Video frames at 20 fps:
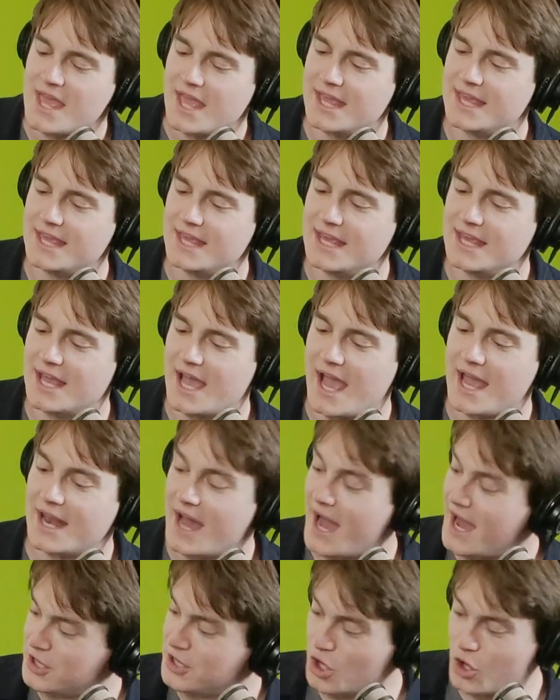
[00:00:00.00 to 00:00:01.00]
he, and
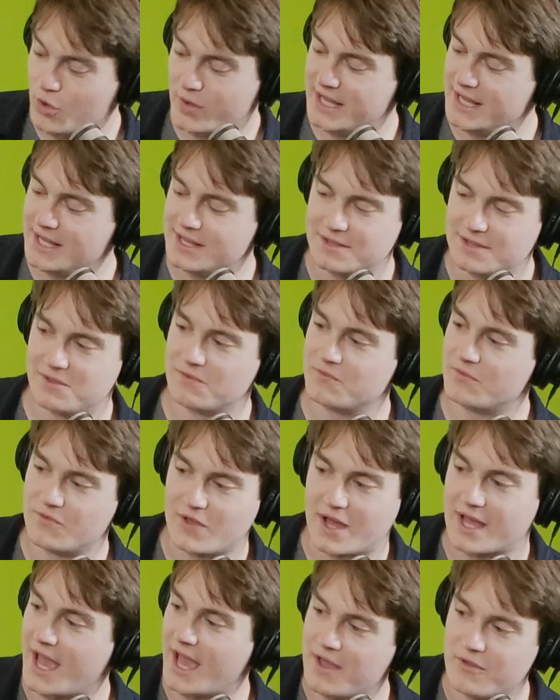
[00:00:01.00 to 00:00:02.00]
I know he
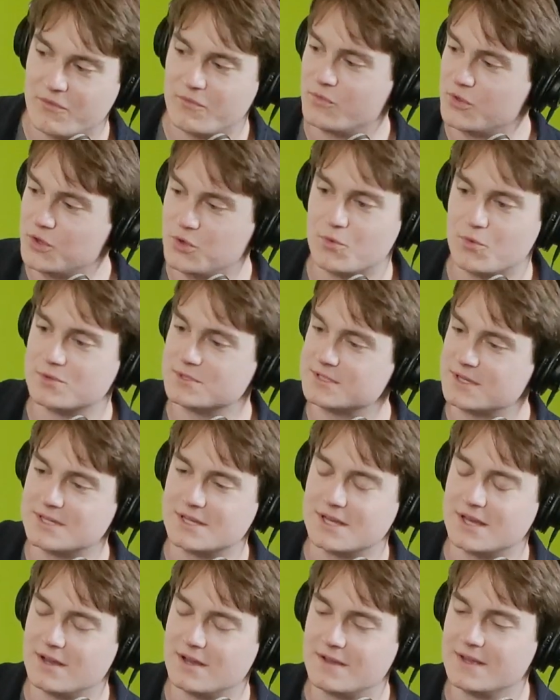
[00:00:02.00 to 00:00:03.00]
like
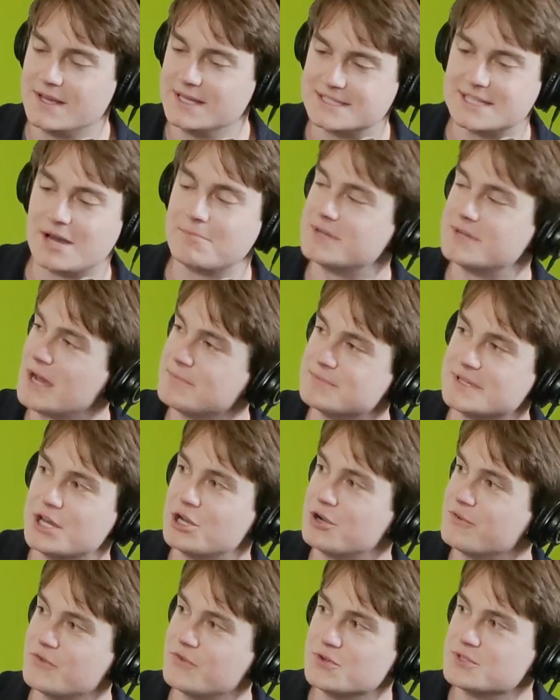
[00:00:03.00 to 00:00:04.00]
he sometimes
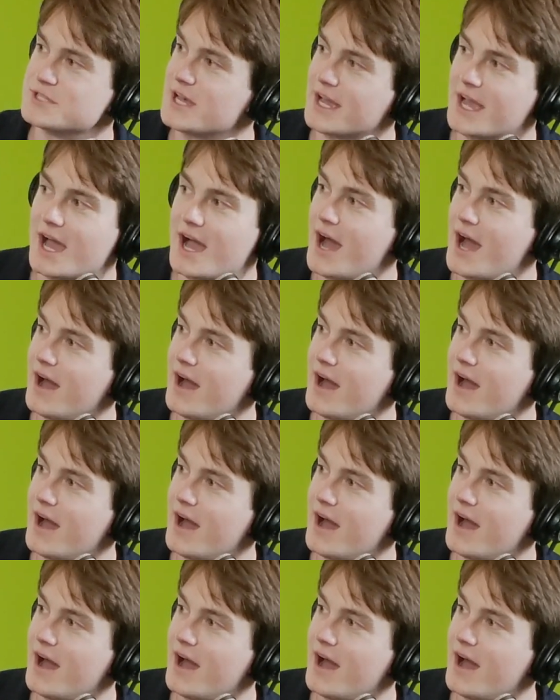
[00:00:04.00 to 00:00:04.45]
interviews like